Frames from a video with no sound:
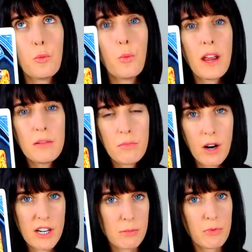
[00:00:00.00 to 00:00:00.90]
when
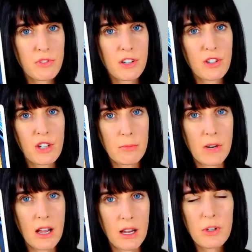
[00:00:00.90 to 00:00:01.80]
mars moves into
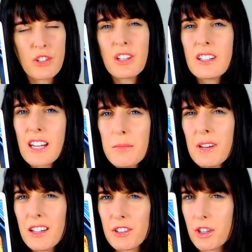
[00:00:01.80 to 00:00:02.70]
gemini which is can
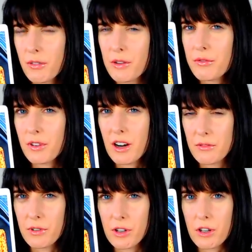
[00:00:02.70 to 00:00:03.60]
be unnerving for
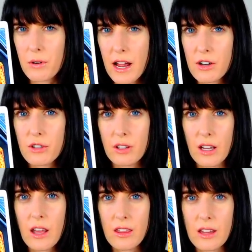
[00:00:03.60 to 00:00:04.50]
a virgo
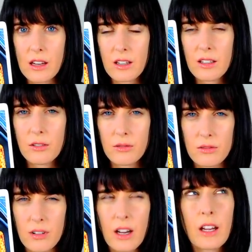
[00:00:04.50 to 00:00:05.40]
actually i think
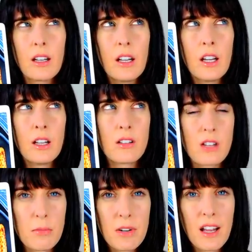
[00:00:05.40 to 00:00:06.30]
right
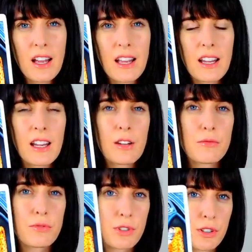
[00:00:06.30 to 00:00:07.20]
Gemini,
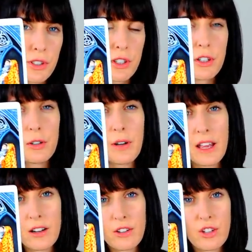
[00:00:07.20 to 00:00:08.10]
Virgo
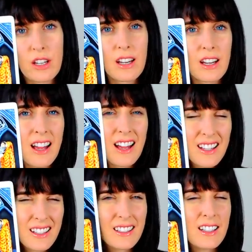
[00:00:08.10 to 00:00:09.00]
energy.
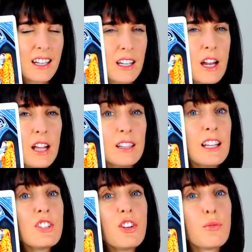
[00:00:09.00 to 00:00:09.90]
Ah, like
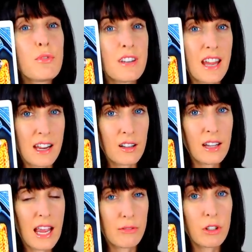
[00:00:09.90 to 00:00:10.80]
unless you
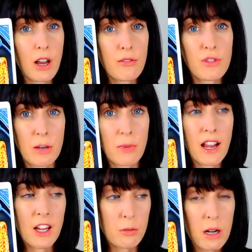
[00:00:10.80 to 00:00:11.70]
natally have a lot of
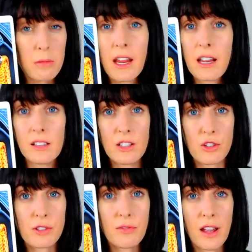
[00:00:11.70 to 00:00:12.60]
Gemini, you'll probably handle it
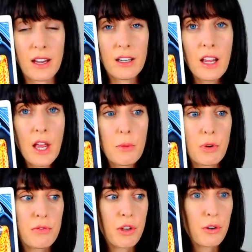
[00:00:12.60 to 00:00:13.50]
just fine.
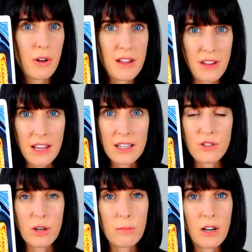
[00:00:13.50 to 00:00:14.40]
But if you don't have any
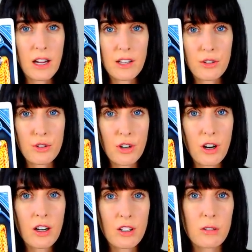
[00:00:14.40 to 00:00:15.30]
Gemini in your
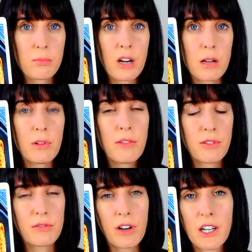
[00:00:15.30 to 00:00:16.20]
chart, you'll probably
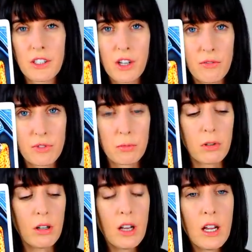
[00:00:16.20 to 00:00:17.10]
feel very
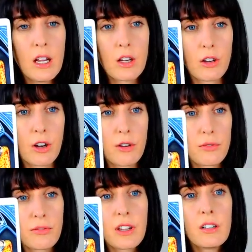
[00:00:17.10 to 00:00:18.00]
uncomfortable. You're gonna
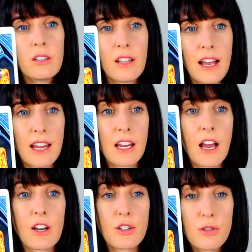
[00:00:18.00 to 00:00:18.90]
feel like I
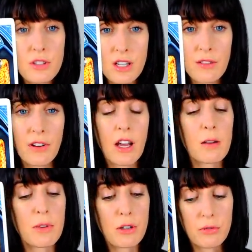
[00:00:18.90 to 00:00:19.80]
gotta do stuff, I
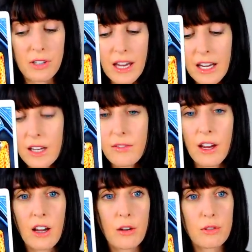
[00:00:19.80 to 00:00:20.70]
gotta be creative,
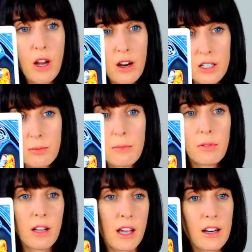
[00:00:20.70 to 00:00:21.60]
I gotta go talk to
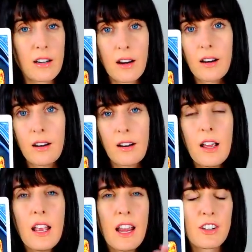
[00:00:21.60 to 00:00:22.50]
people, I gotta
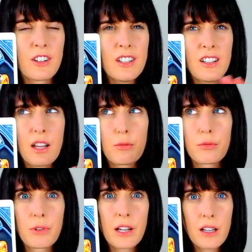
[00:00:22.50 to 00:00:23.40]
and you're gonna like
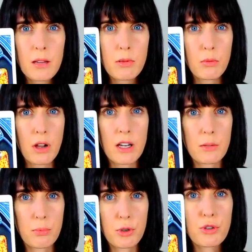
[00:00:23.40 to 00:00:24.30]
really be wanting
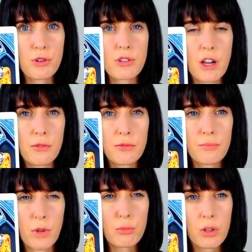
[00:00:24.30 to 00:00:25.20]
to push yourself
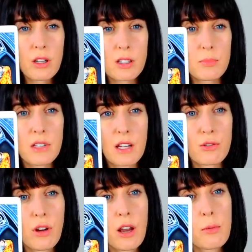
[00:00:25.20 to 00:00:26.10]
in really
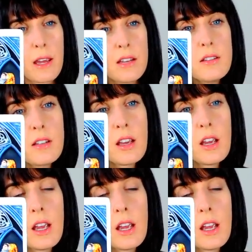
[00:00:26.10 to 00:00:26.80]
substantial kind of ways.